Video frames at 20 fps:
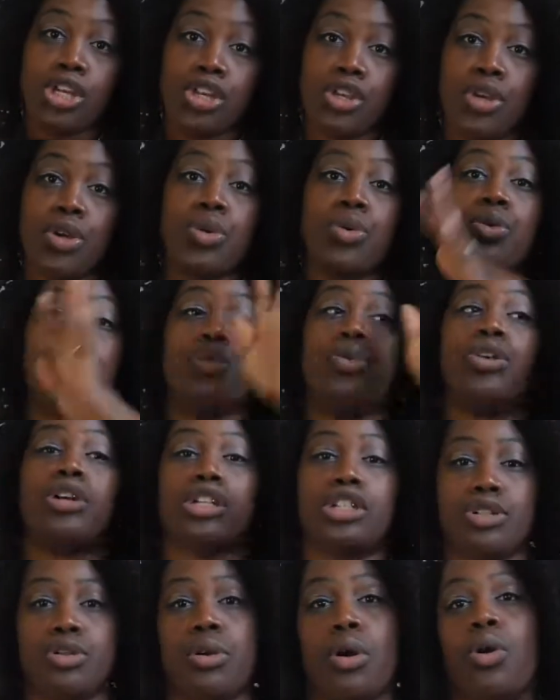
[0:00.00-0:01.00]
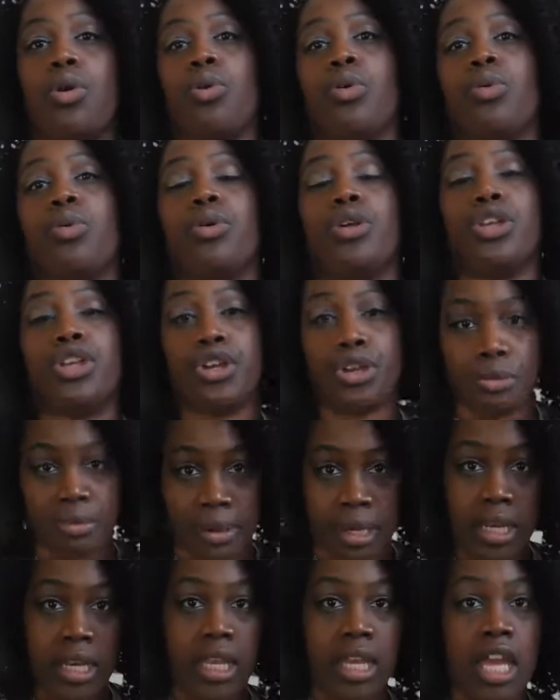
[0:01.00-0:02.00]
You control your
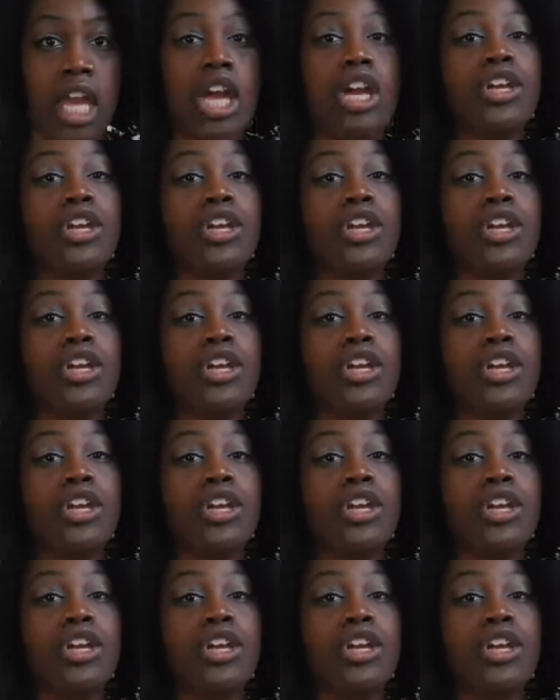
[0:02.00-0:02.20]
money.